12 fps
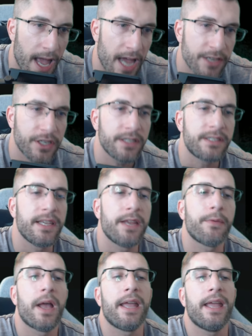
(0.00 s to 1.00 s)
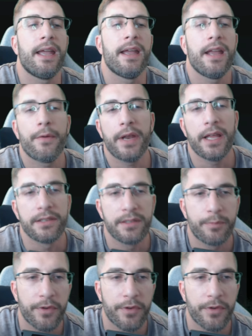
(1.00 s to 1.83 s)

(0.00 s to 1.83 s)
As you can see right here, here it is.